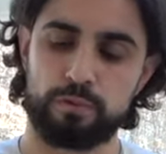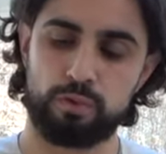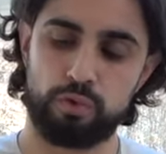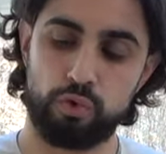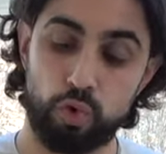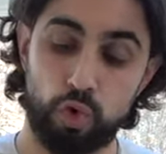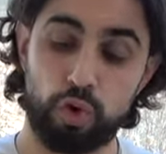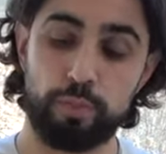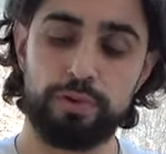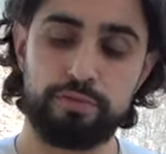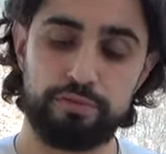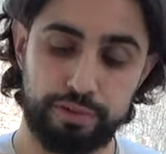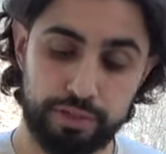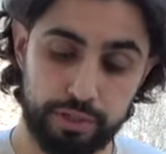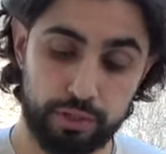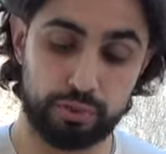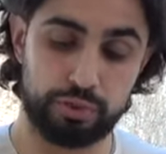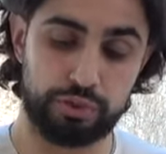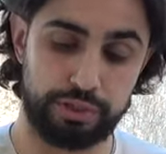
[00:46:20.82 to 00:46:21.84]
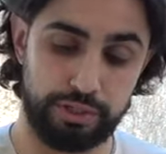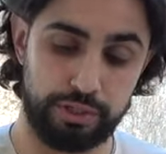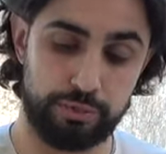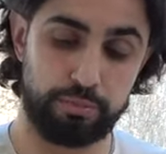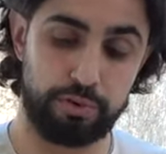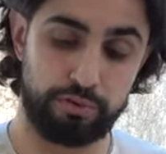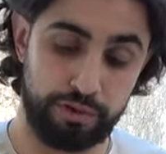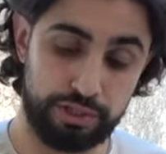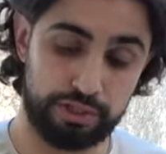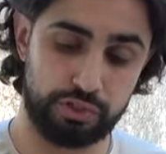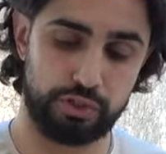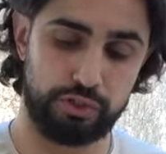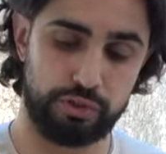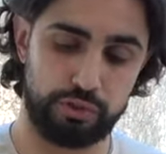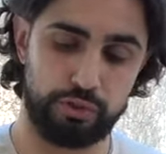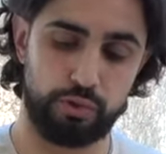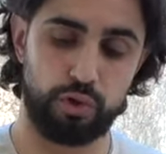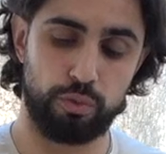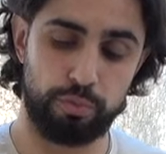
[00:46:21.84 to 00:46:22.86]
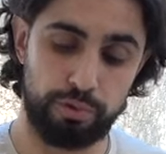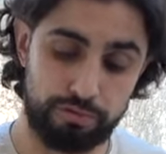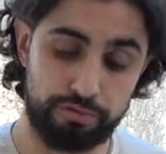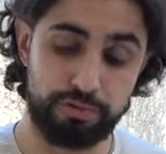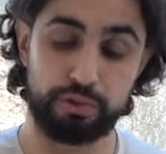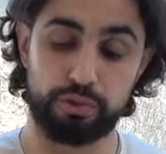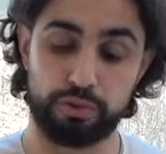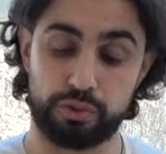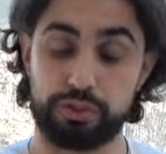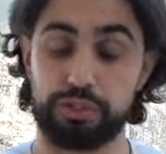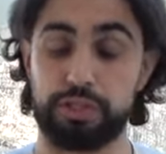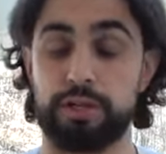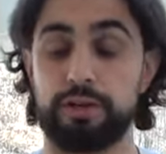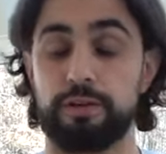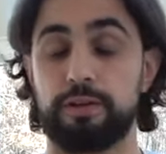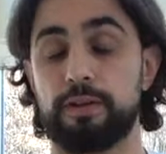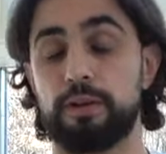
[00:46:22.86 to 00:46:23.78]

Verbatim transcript: Norman Finkelstein, Professor Norman Finkelstein,